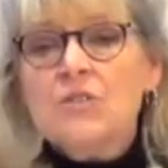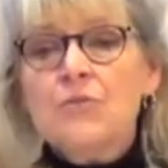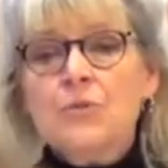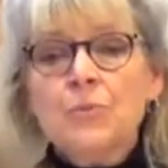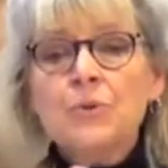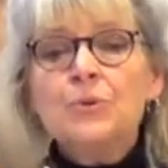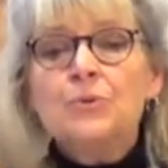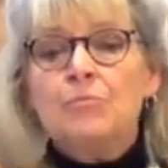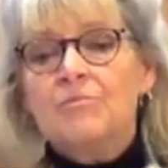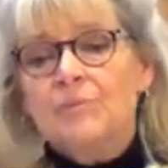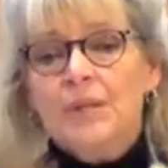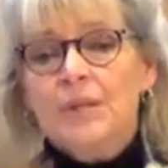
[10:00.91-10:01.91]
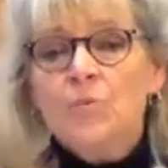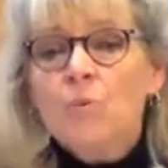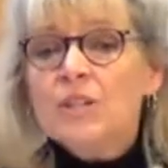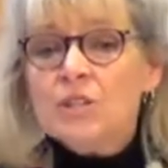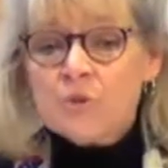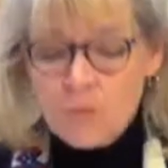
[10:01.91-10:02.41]
of the room, in
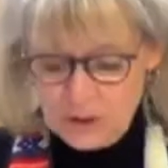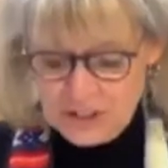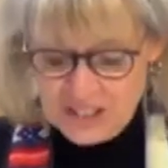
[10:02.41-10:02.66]
which one